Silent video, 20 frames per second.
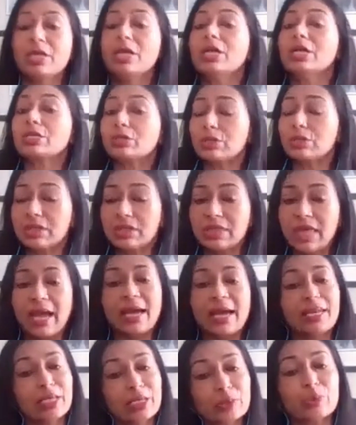So that
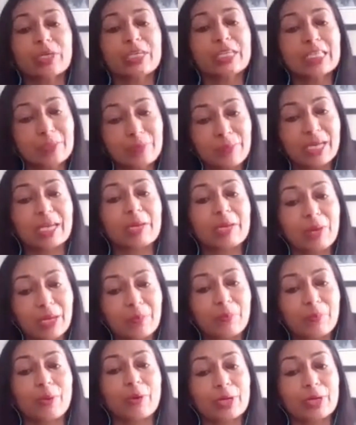is what is meant by
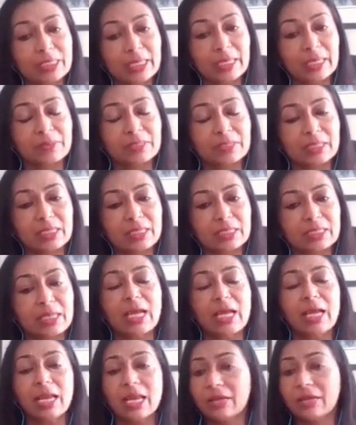pure substance.
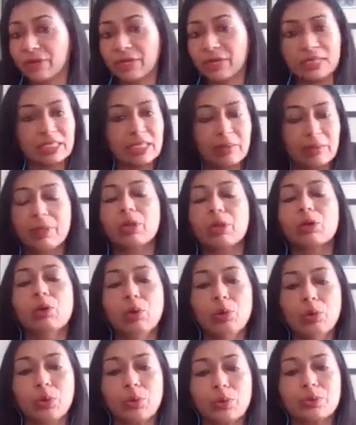Like for example,
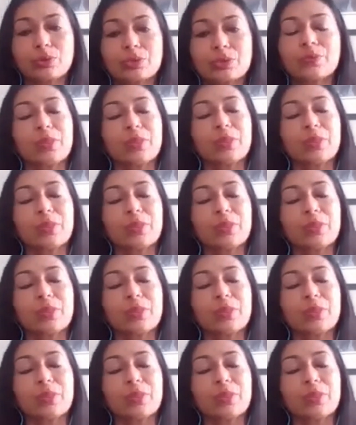glucose.